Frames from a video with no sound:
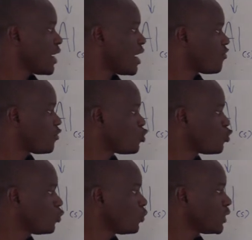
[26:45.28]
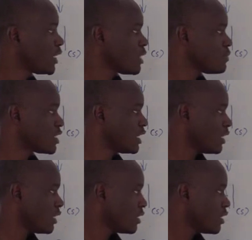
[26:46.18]
do we have? 2 times
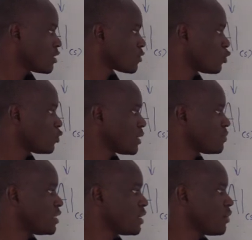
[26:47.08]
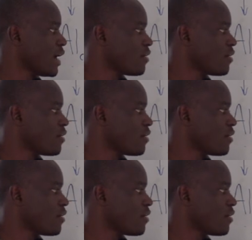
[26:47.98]
3. So 2 times 3, we